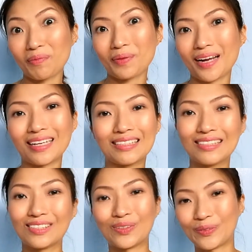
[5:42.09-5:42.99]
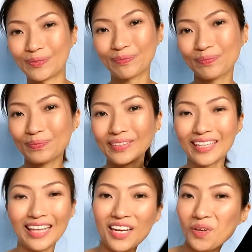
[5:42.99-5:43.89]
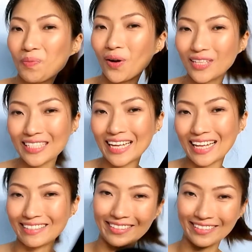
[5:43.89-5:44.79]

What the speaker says: prize. Thank you, Bondi Sands.